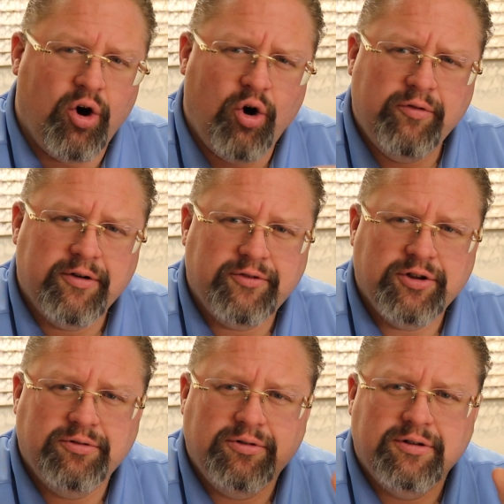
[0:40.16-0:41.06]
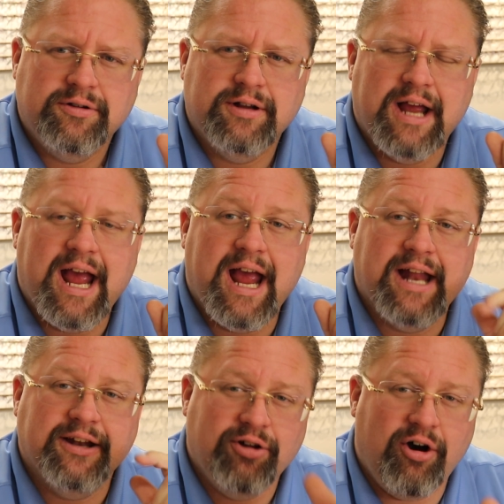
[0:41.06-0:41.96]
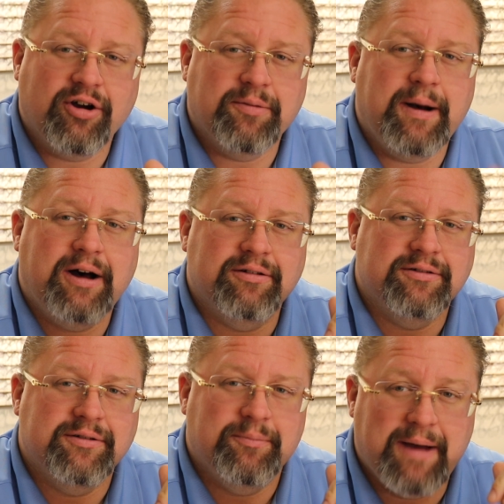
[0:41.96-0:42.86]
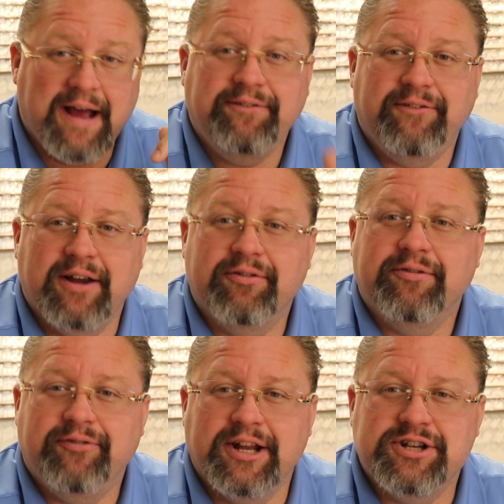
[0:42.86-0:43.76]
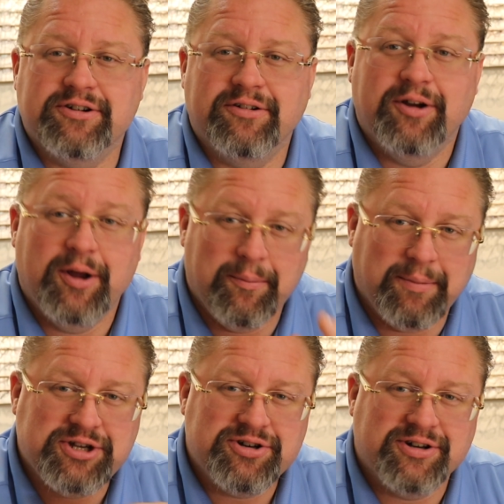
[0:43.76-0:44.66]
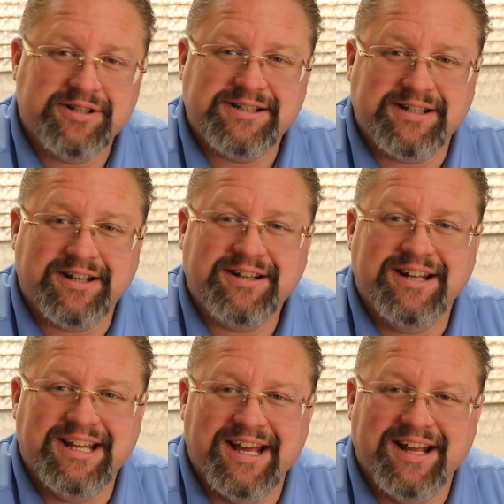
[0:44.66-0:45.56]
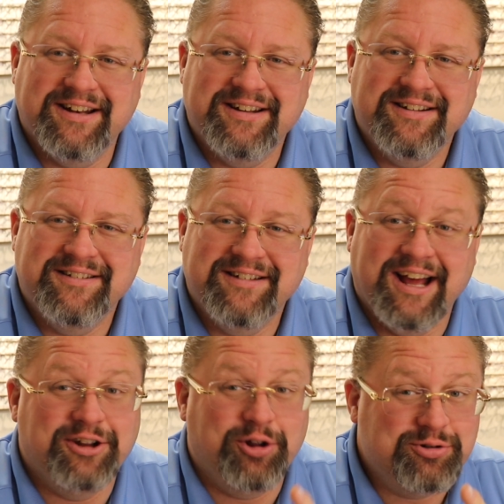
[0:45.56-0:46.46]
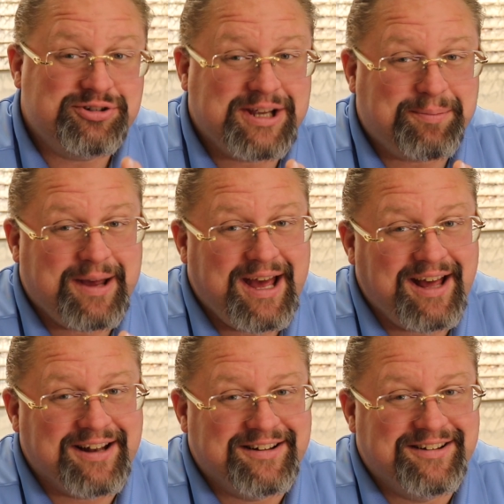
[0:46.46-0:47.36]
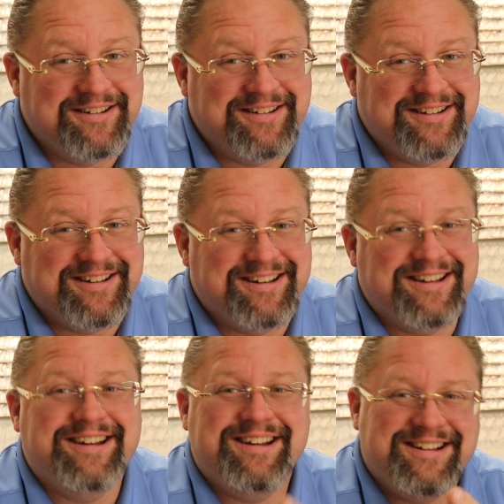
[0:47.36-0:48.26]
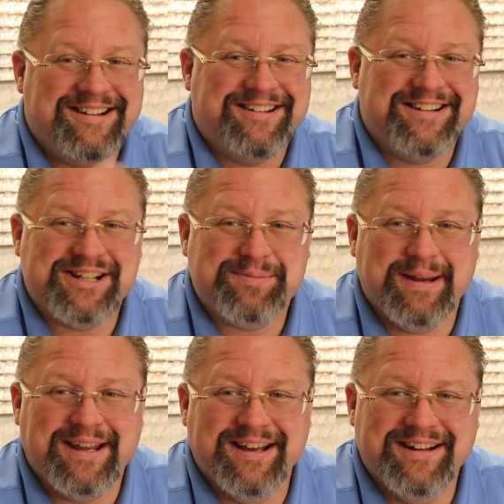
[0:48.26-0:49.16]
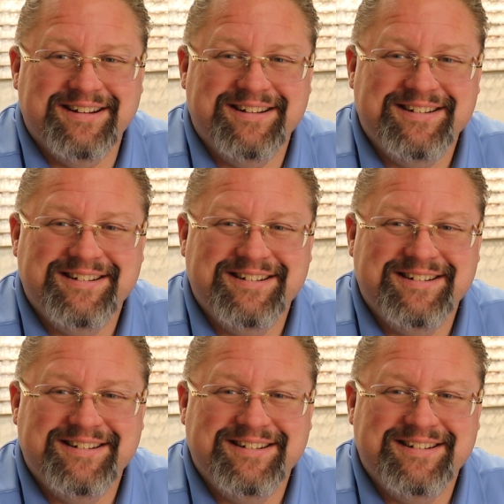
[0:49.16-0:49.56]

overview and talk about my favorite feature. Be sure to stick to the end and don't skip ahead. Let's begin.